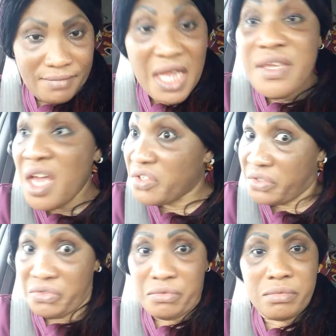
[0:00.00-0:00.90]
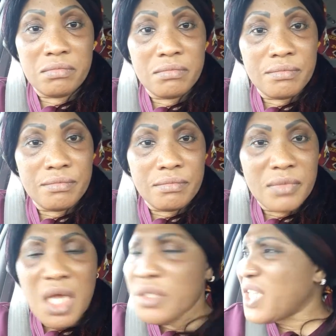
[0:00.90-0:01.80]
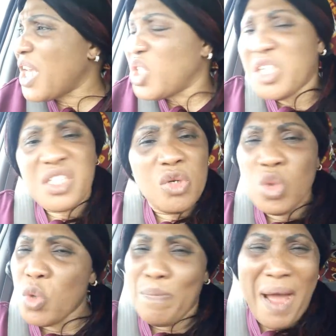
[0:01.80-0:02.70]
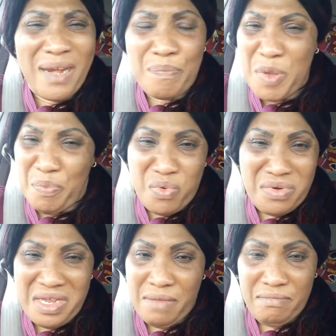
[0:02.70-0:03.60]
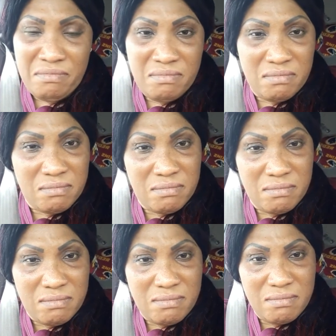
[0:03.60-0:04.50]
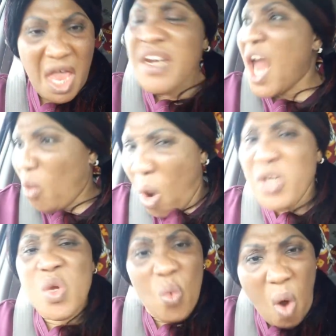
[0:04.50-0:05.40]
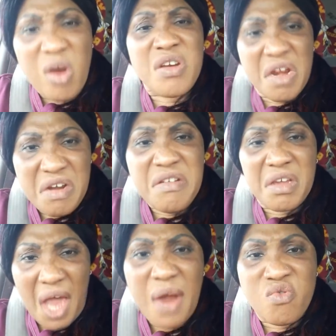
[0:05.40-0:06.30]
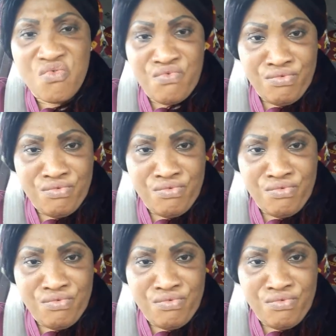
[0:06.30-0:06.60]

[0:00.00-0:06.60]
Yes. Side chicks are not so bad people then. Now God in work and then they can't do.